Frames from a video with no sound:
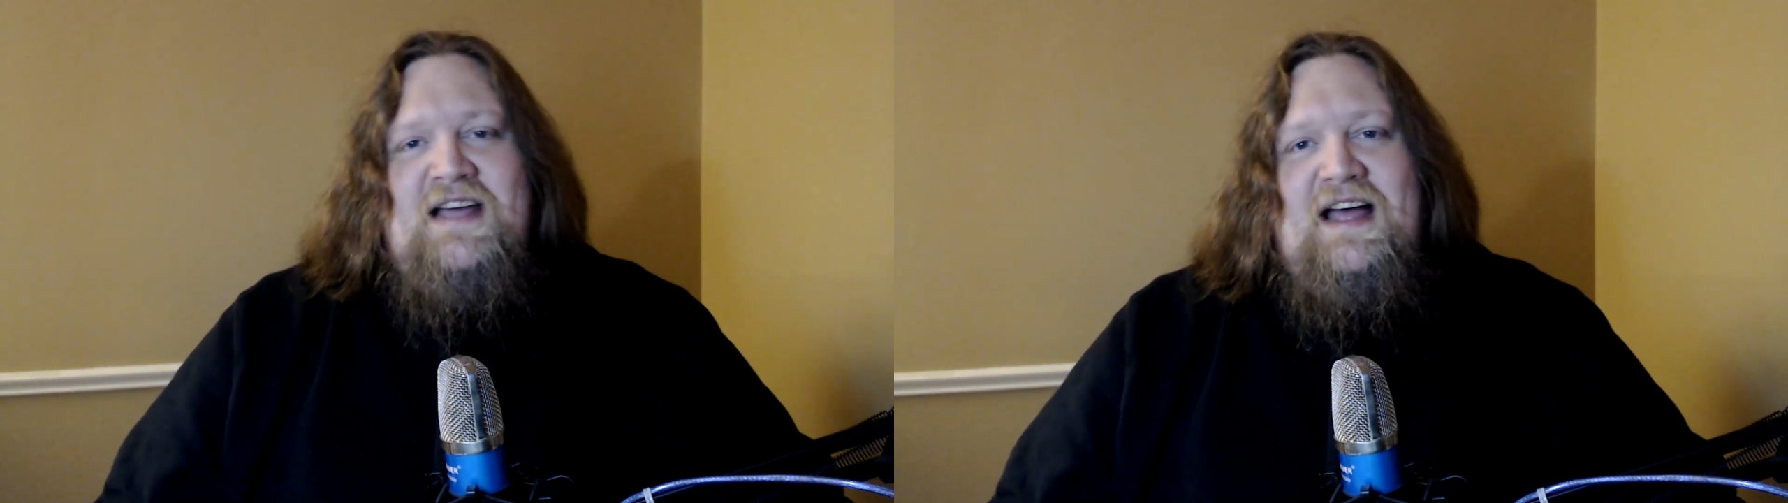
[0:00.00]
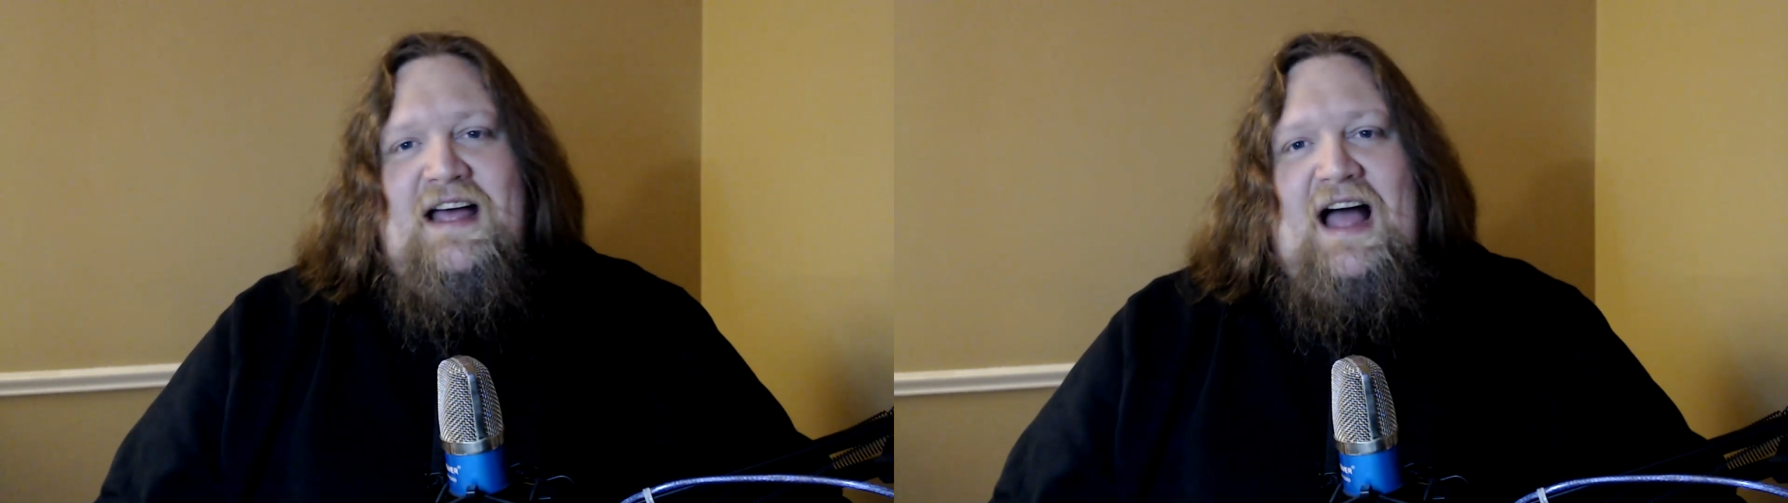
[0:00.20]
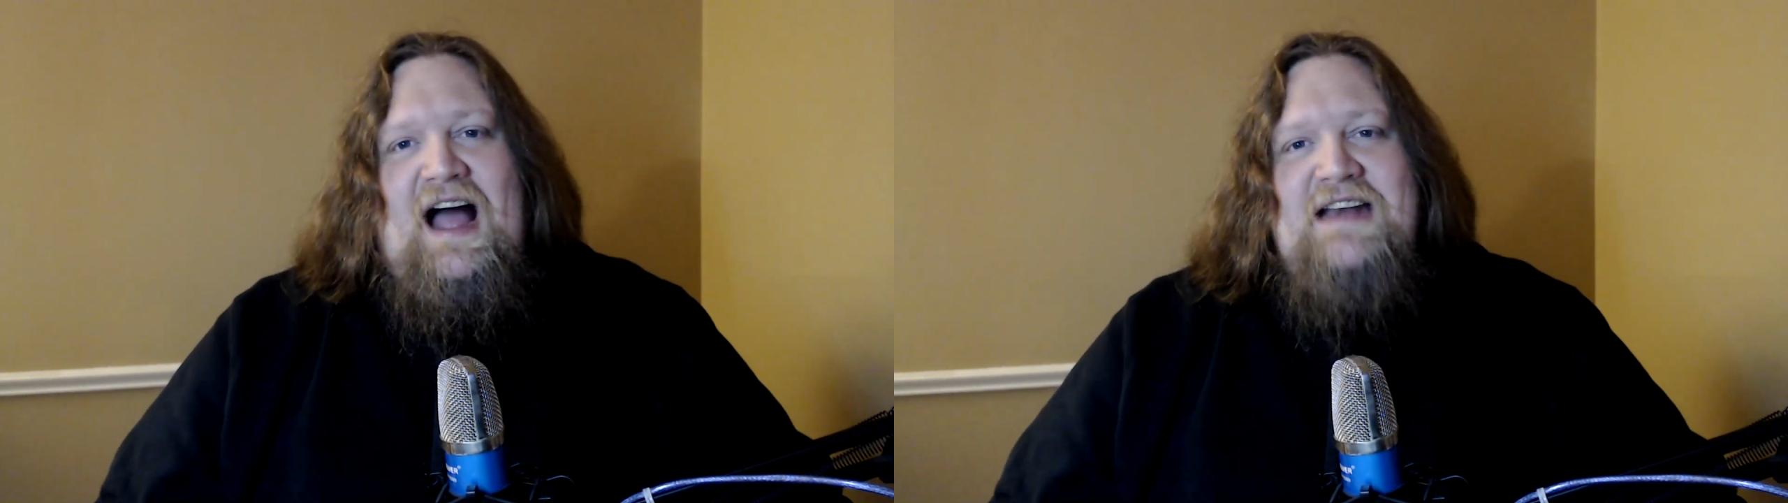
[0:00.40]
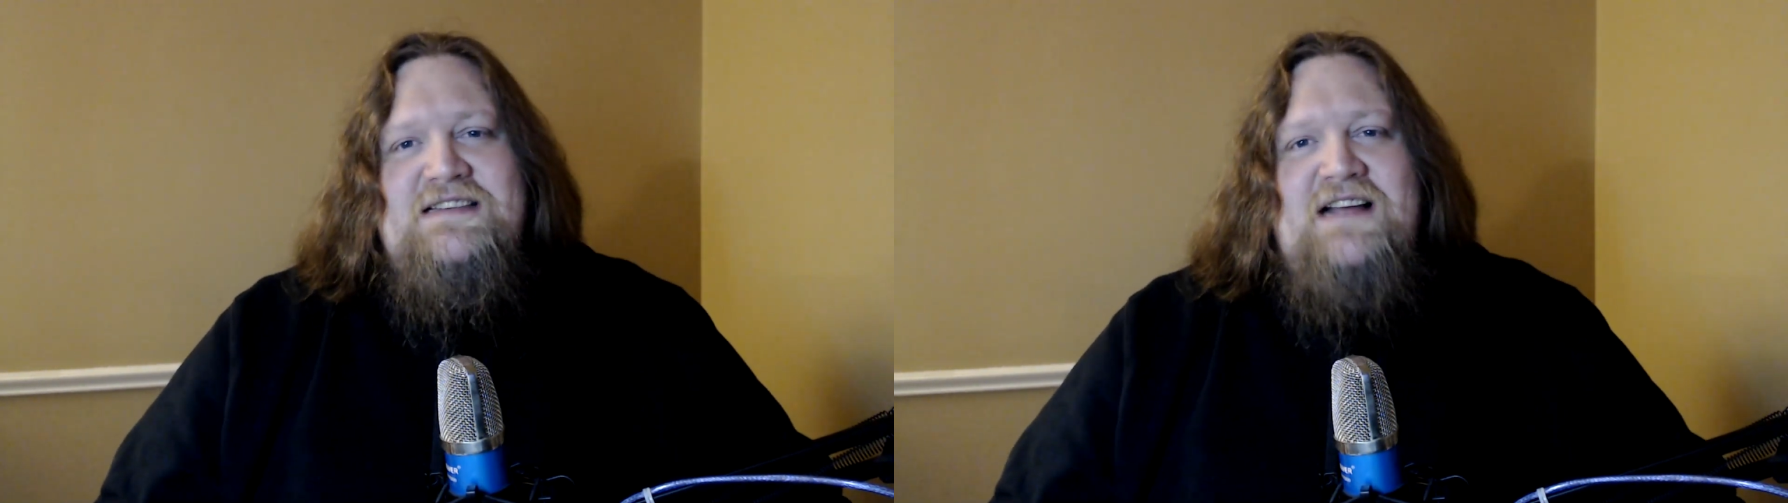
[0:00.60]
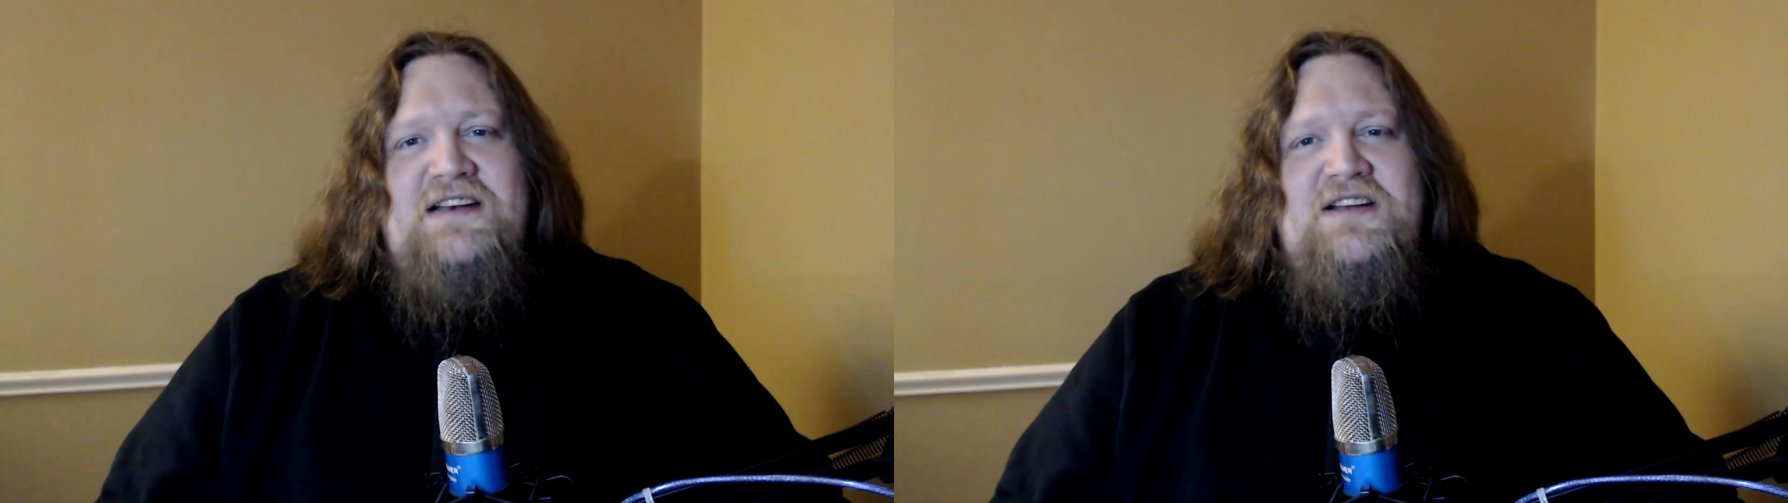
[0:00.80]
I
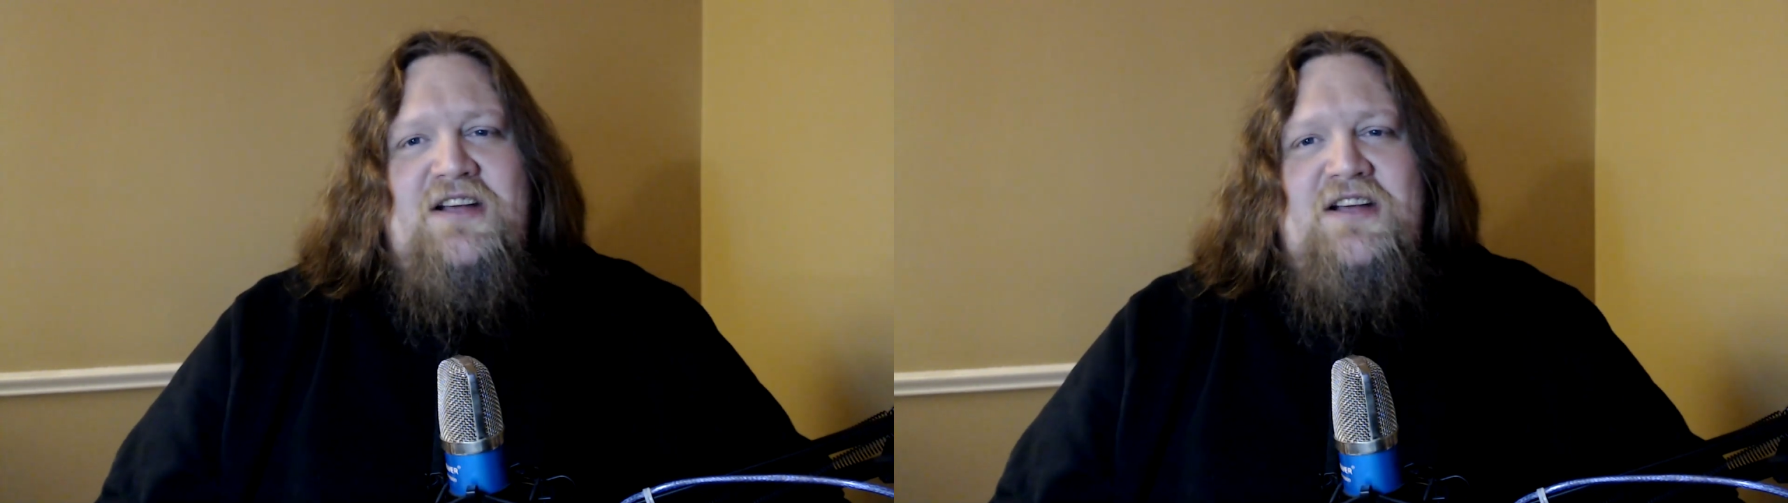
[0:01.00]
decided to